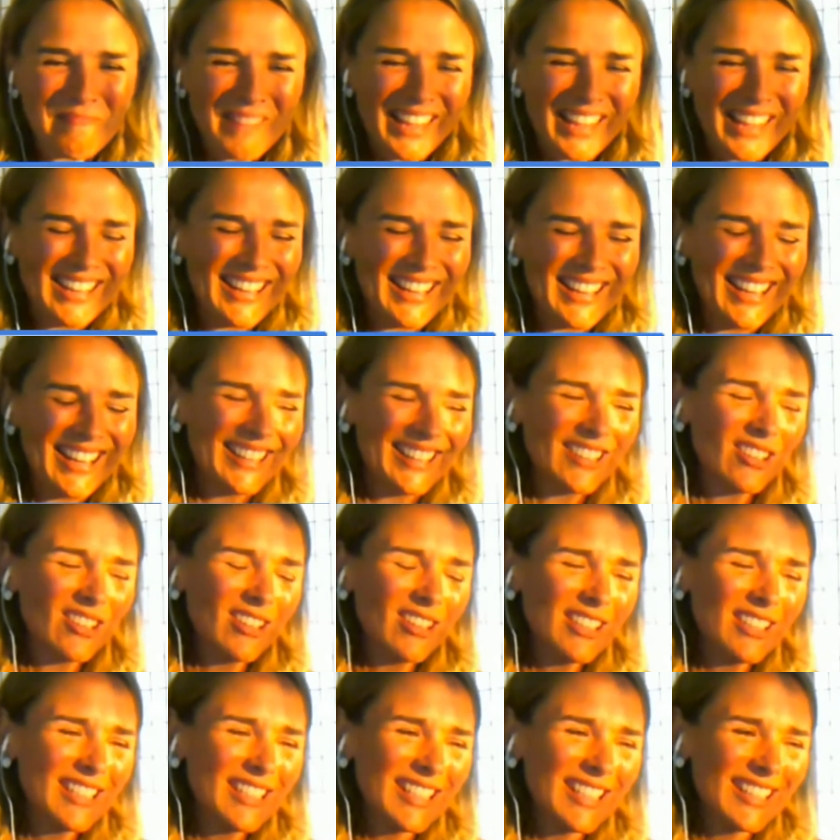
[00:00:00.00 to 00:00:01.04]
and I had
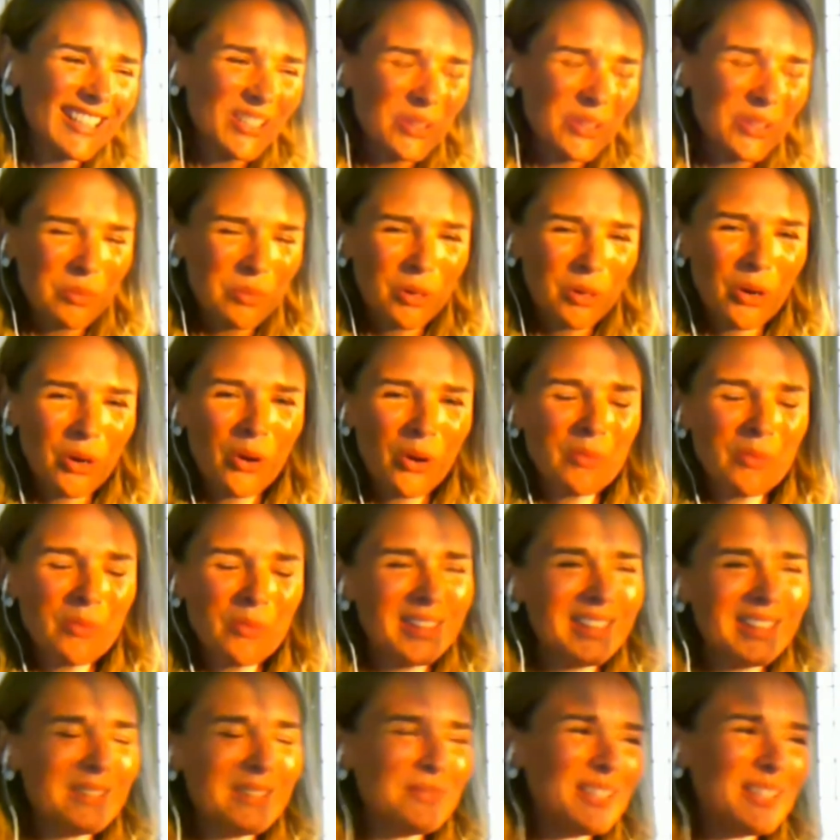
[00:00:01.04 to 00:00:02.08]
gone down to do a program with
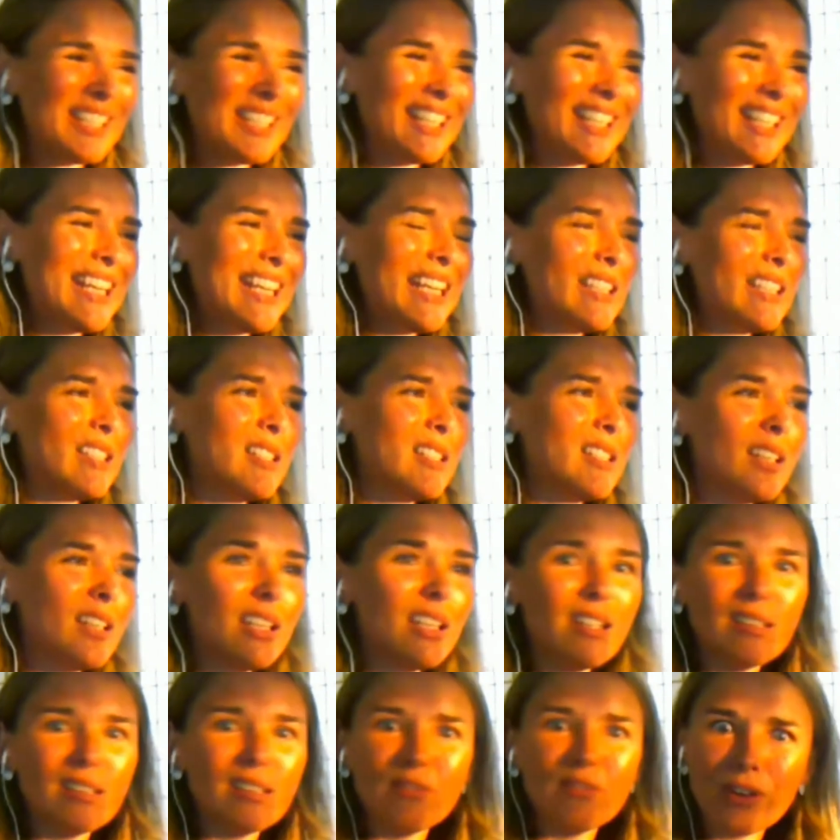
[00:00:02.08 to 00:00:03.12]
him, and he had
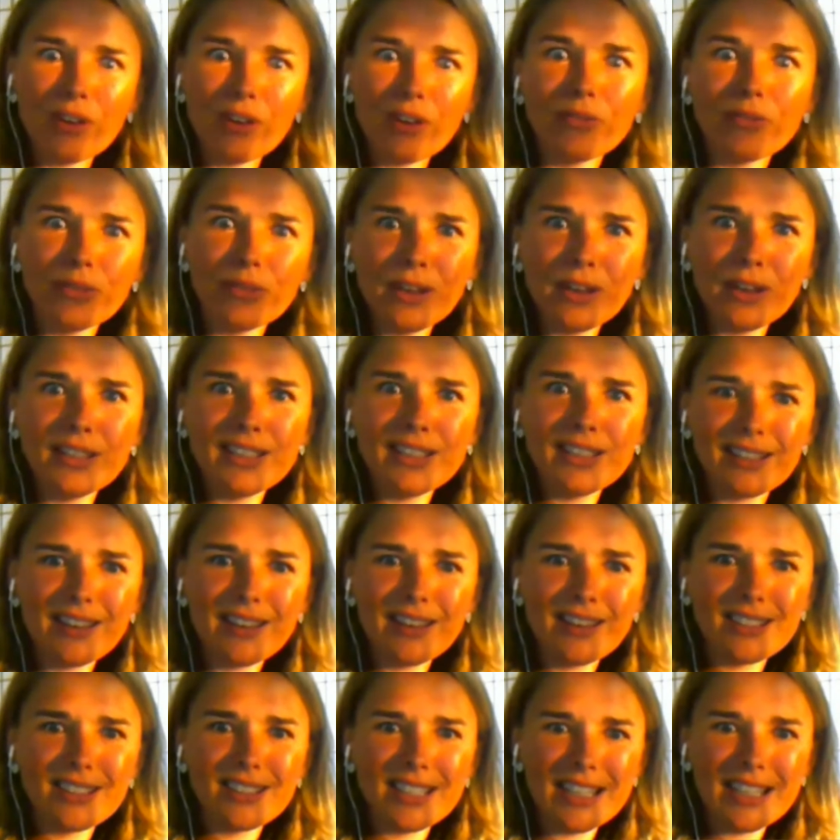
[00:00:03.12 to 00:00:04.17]
studied far infrared
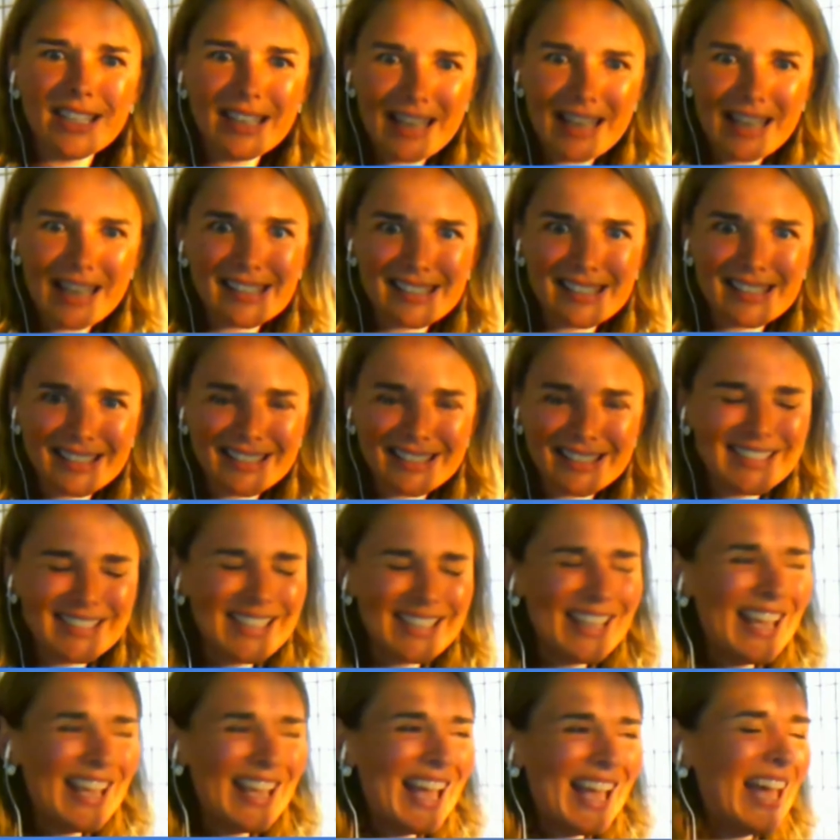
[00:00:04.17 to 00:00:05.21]
technology at NASA.
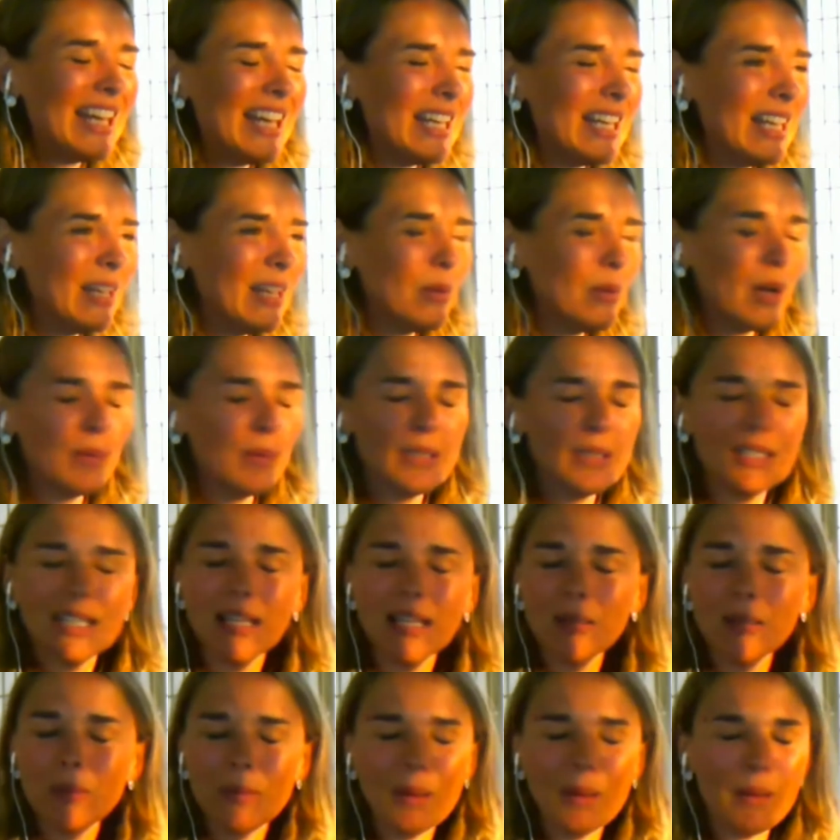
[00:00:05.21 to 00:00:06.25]
And he, I was
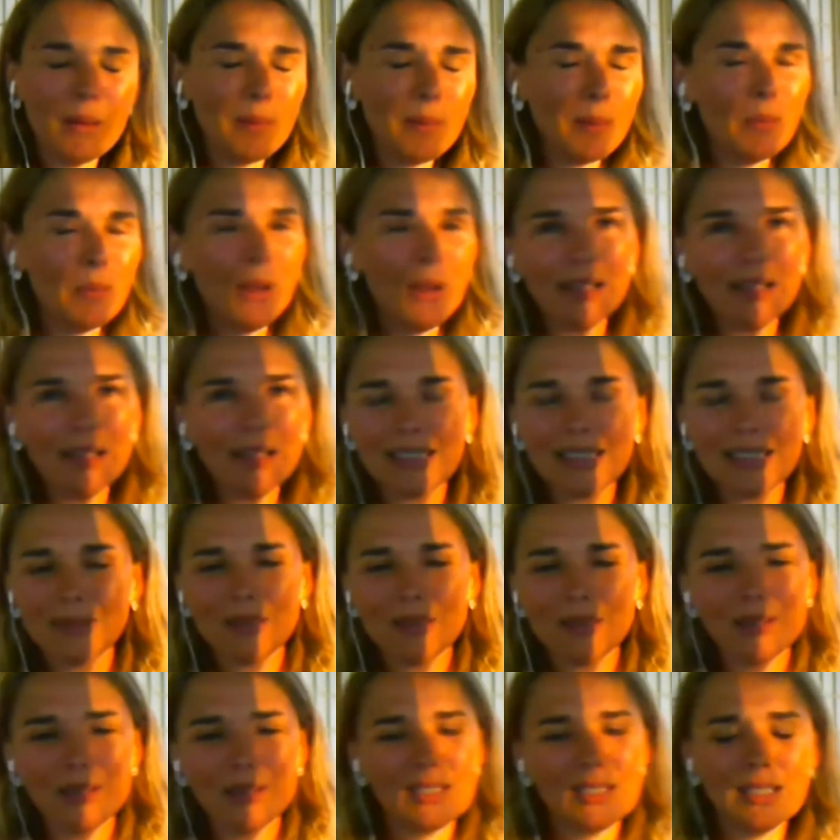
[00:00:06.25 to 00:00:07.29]
telling him about my practice and
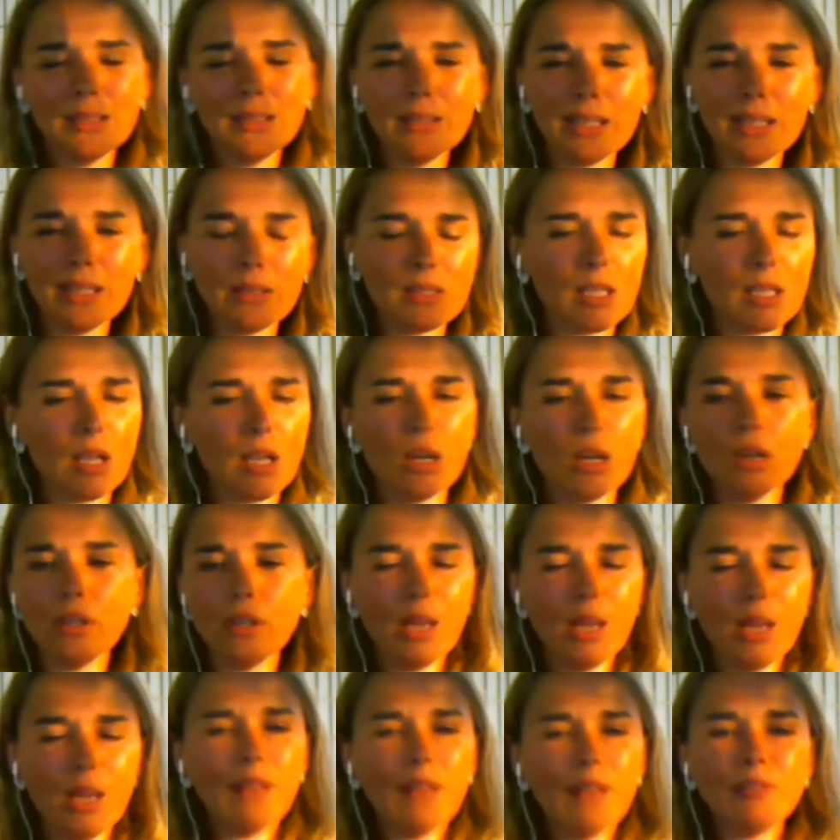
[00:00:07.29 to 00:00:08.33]
what I was doing. He's like, "Oh, you
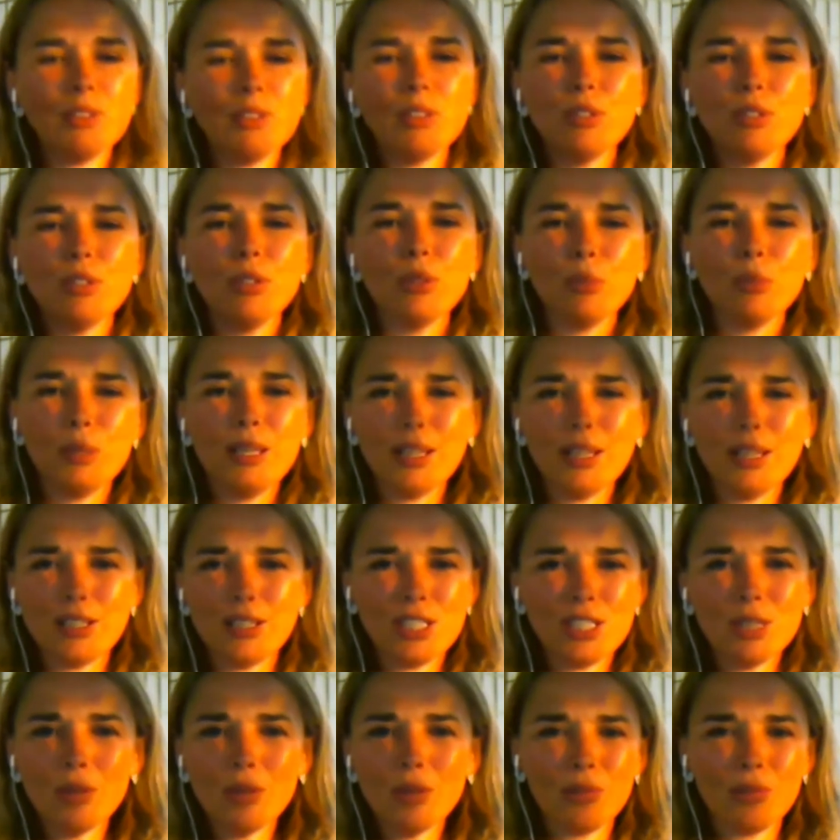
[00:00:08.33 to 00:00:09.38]
have to do your
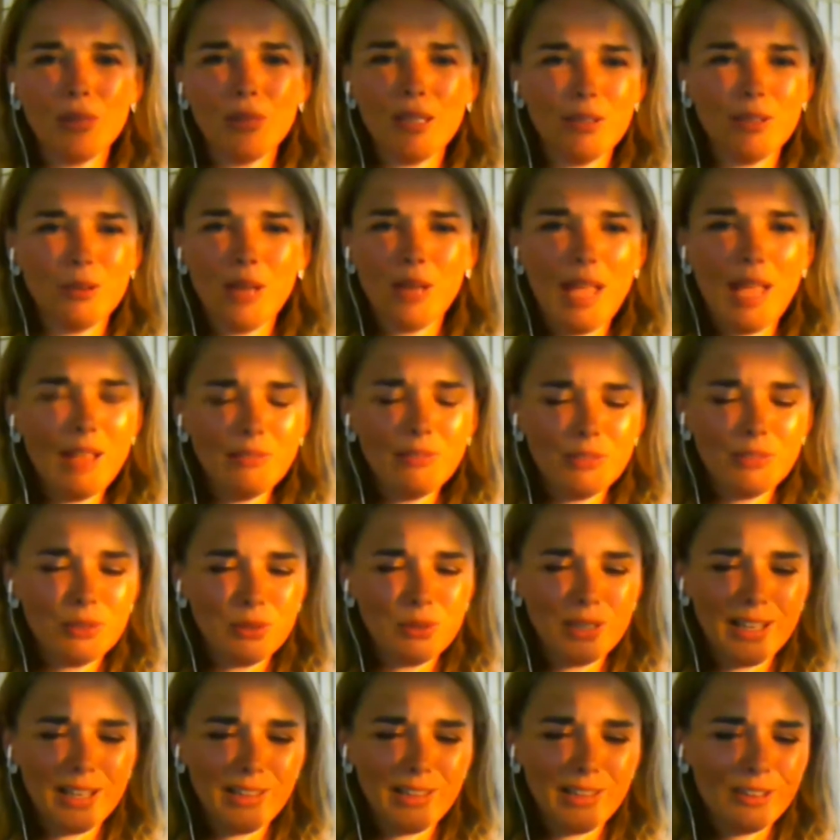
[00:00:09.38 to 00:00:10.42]
PhD with me. You have to."
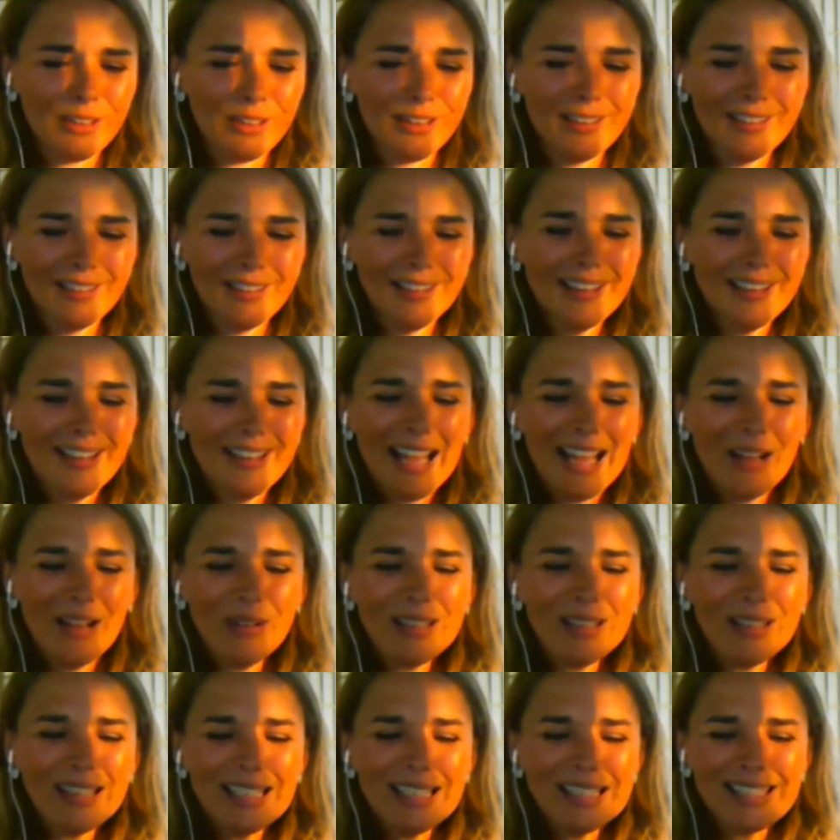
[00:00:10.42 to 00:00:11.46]
And I thought, how
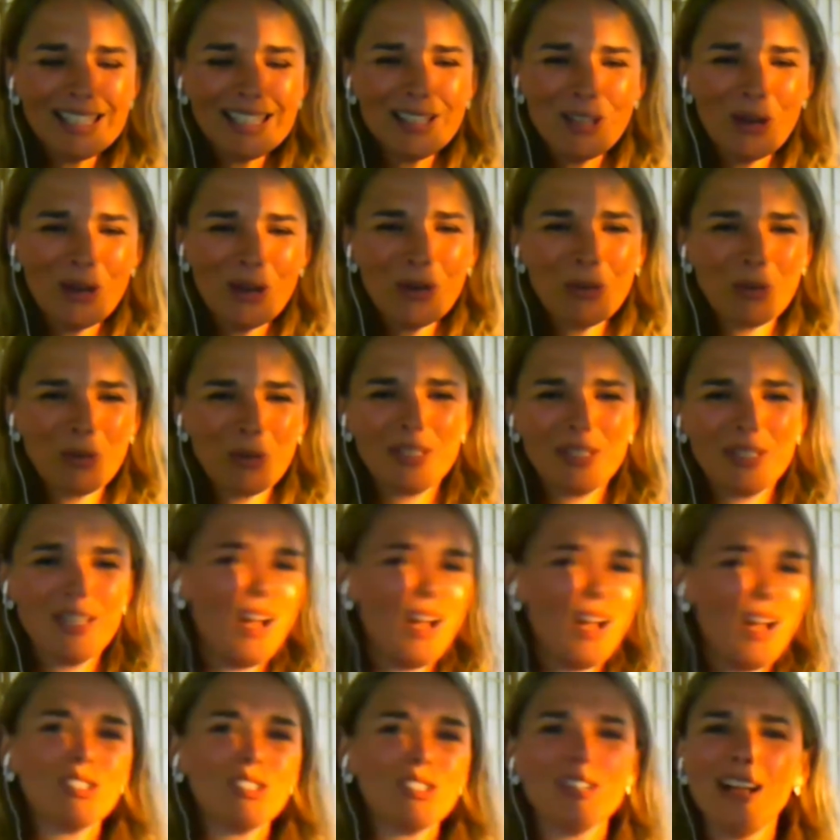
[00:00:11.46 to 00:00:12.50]
could I say no to a
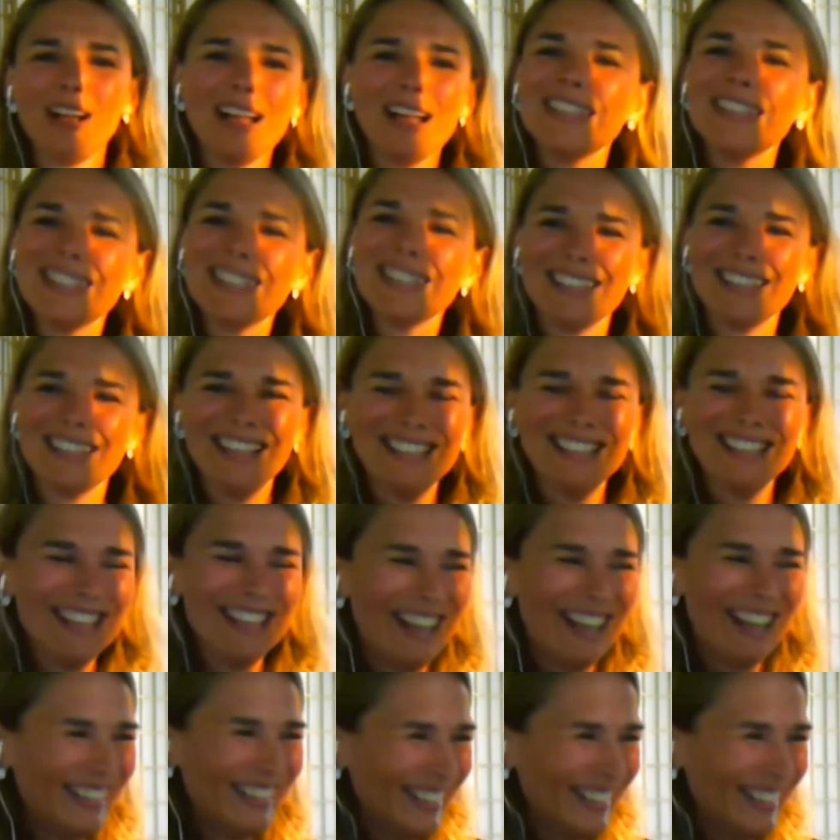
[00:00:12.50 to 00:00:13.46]
Dr. Einstein? Yeah,